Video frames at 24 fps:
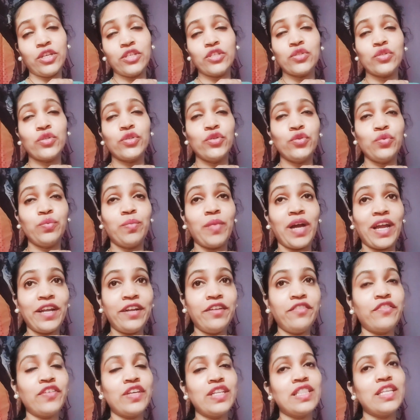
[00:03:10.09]
So you
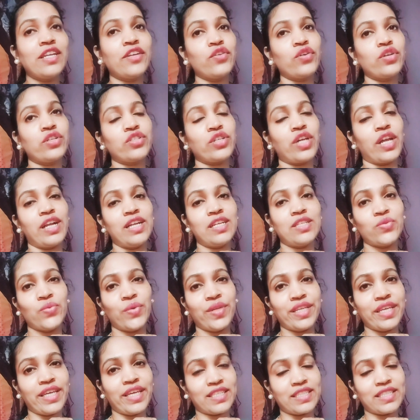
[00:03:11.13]
might feel that your child is
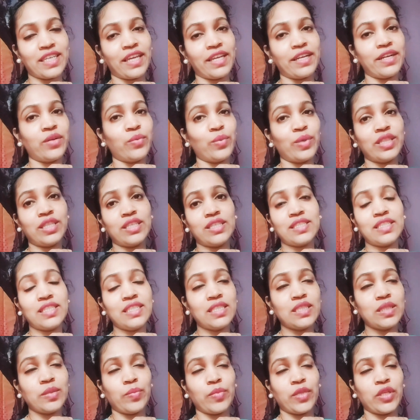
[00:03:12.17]
very excited when they see
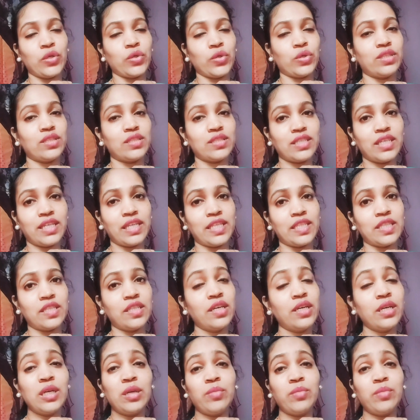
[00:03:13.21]
something on the screen,